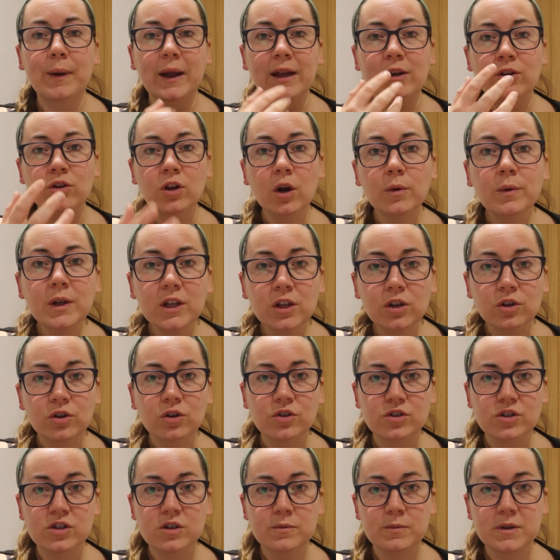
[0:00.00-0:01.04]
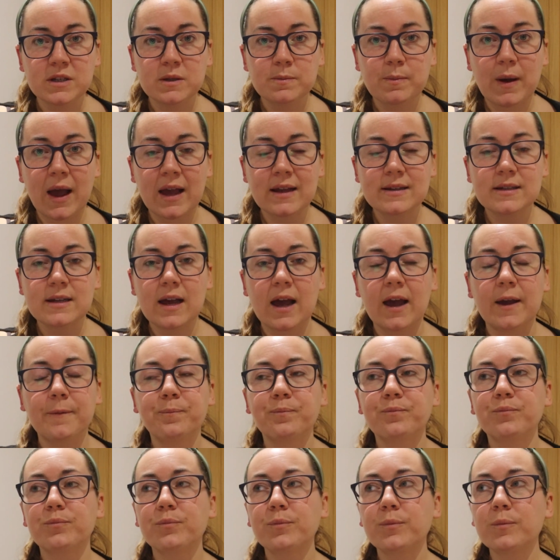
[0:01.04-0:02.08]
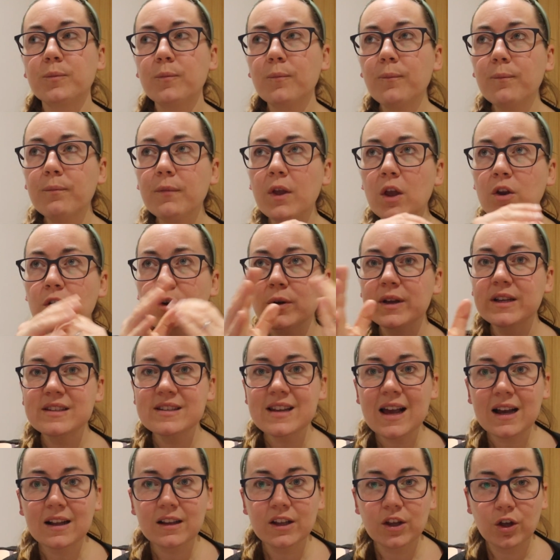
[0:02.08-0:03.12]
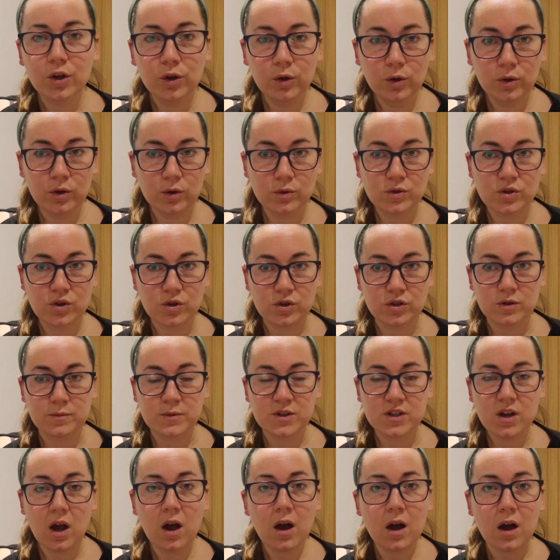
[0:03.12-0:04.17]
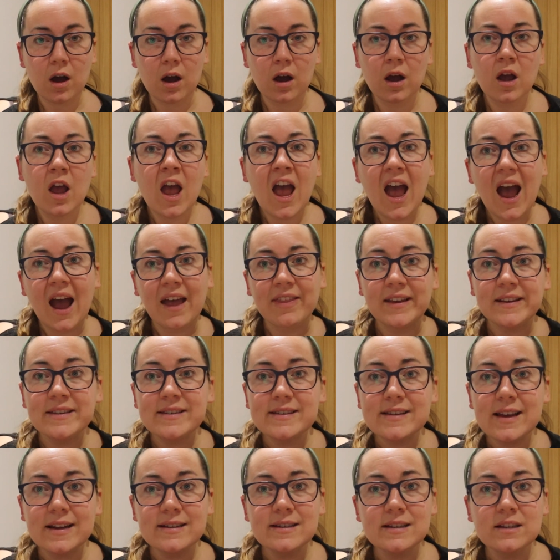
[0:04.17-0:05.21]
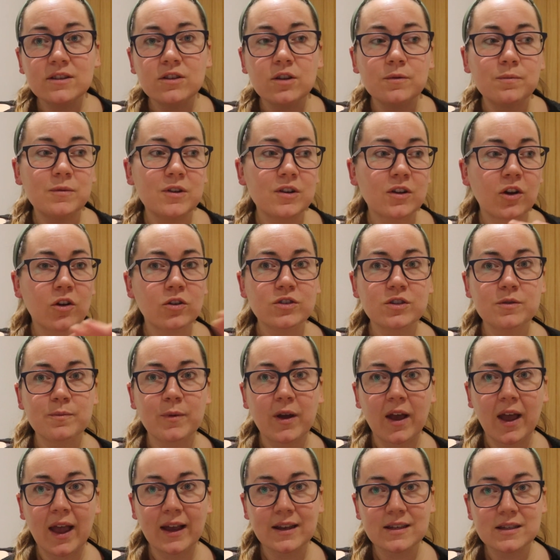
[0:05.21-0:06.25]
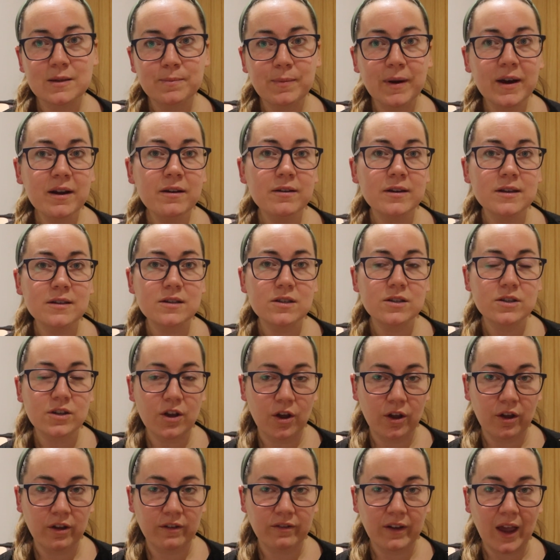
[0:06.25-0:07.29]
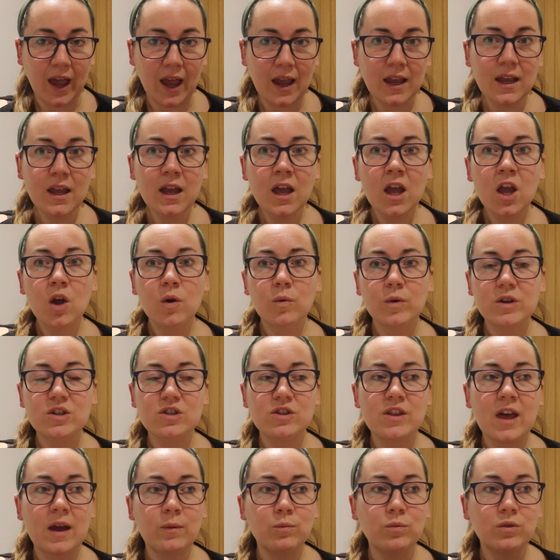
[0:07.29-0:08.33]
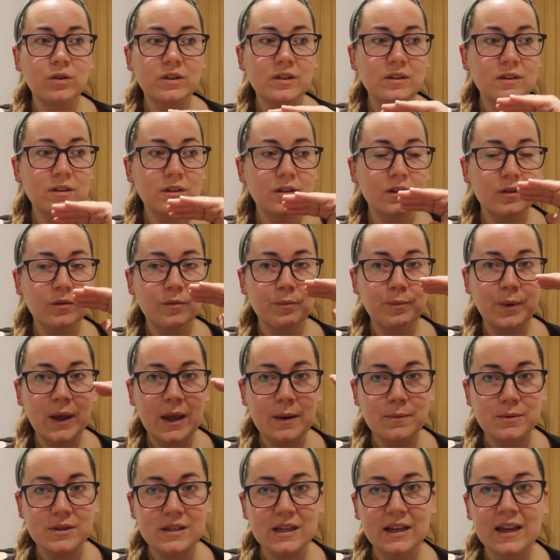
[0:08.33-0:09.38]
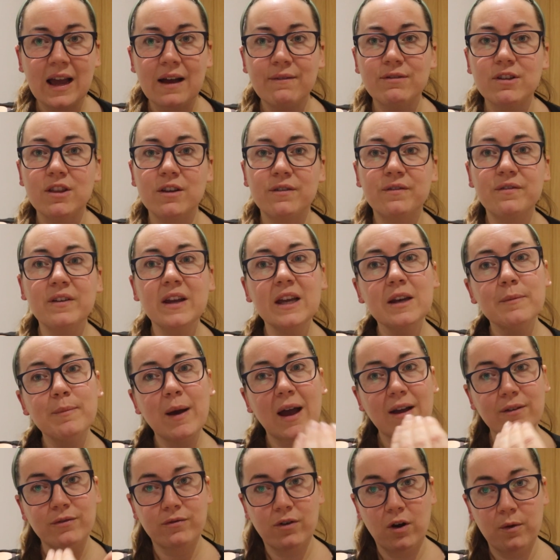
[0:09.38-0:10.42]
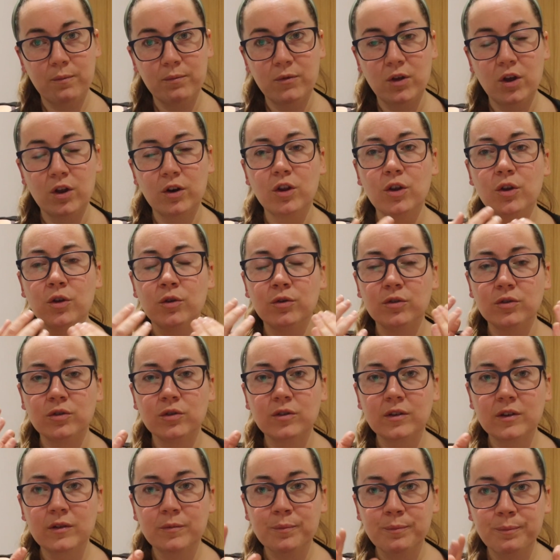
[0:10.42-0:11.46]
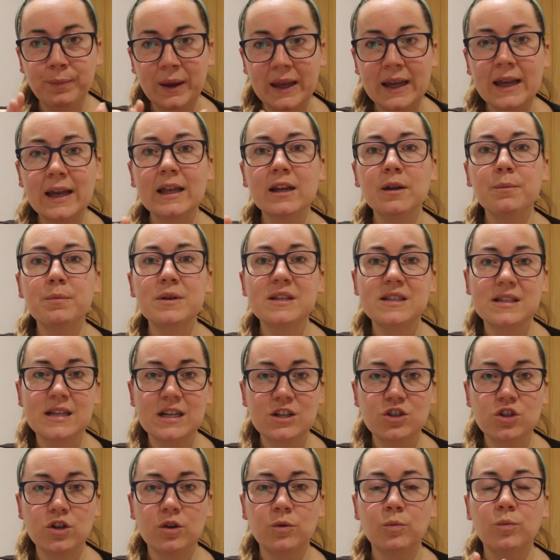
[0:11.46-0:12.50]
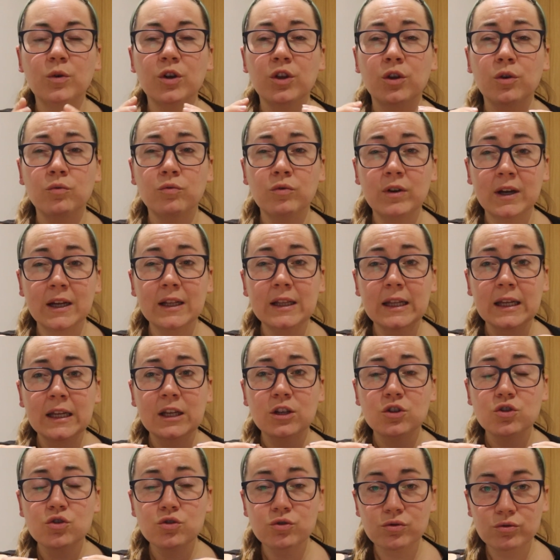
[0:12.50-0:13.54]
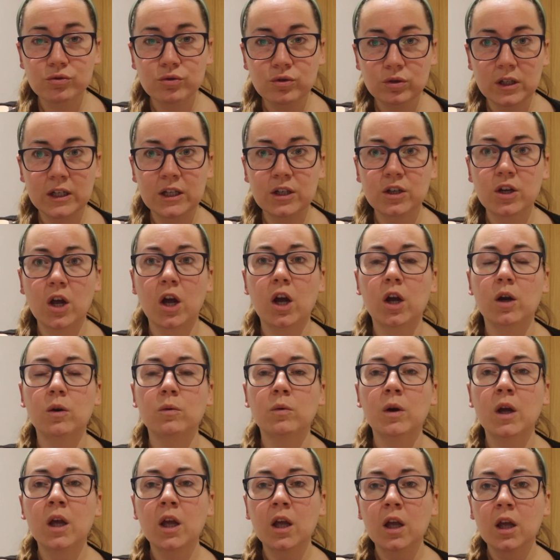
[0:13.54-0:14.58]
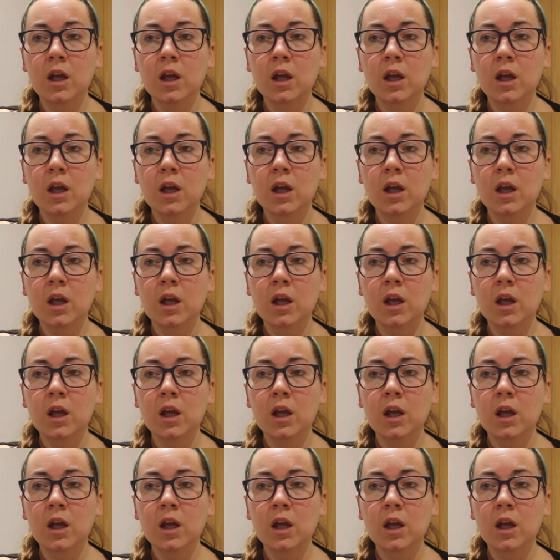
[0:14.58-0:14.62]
by knowing your customers better, knowing exactly who those customers are, and then sending them the customer experience survey, which then will be able to gather the feedback from them, you'll be in a position where you really truly know